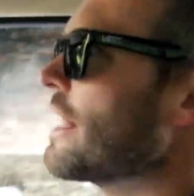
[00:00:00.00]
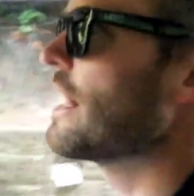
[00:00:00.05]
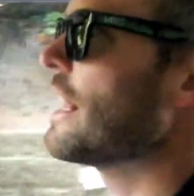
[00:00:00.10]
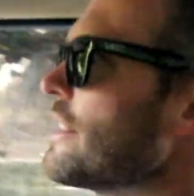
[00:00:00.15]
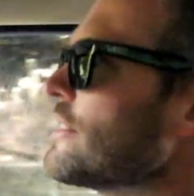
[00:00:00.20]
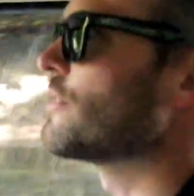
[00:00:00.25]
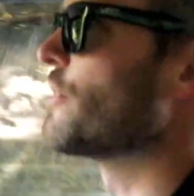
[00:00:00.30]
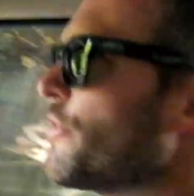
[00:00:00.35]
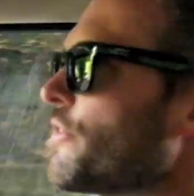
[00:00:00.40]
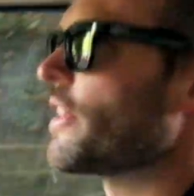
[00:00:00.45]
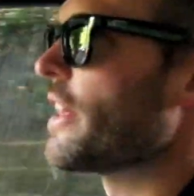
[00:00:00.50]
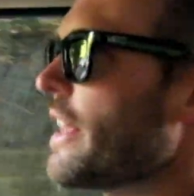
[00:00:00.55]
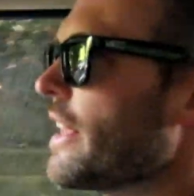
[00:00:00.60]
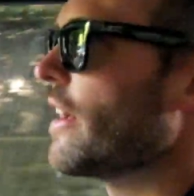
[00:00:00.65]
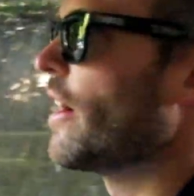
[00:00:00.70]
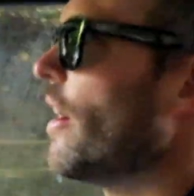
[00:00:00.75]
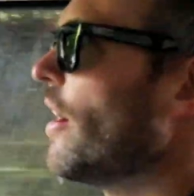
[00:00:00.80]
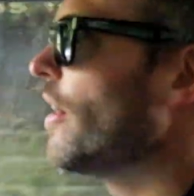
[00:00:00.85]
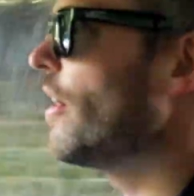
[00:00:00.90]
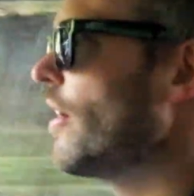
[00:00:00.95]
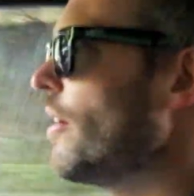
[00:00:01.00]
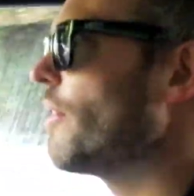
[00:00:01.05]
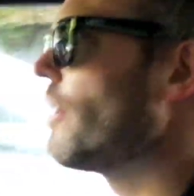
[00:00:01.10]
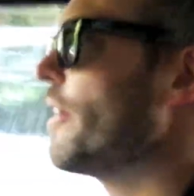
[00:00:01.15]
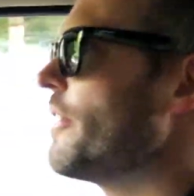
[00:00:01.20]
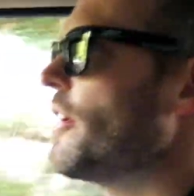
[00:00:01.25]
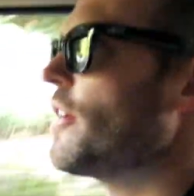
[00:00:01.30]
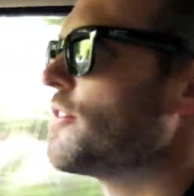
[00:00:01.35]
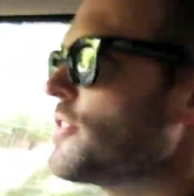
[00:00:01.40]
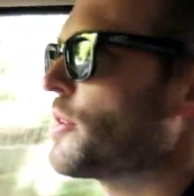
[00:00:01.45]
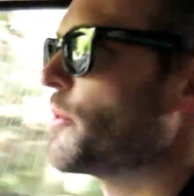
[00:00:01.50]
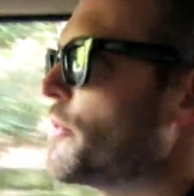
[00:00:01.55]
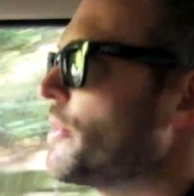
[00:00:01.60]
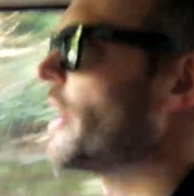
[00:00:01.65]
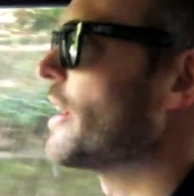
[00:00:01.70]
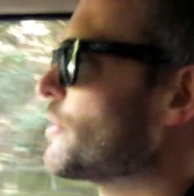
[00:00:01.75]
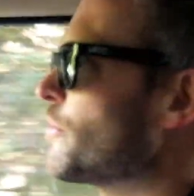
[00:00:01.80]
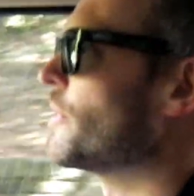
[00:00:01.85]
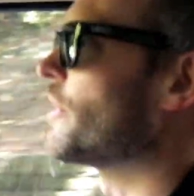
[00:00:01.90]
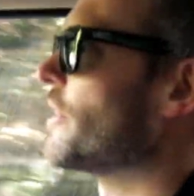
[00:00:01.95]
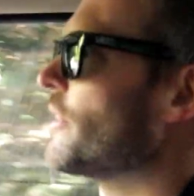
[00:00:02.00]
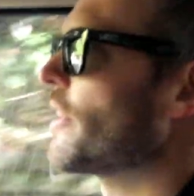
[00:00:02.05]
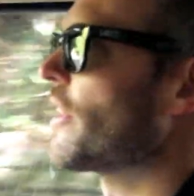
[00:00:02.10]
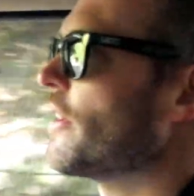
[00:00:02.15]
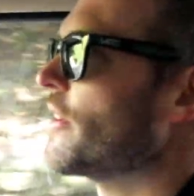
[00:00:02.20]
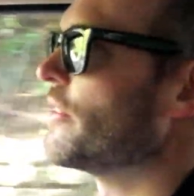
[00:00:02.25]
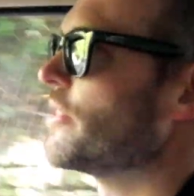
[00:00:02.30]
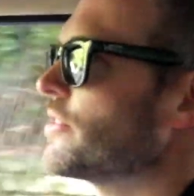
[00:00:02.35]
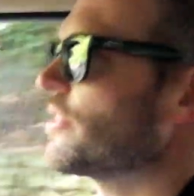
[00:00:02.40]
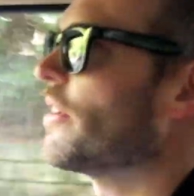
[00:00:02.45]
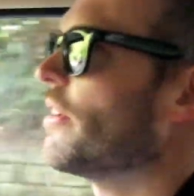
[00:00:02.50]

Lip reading: less of the, oh, I know someone who had one of those,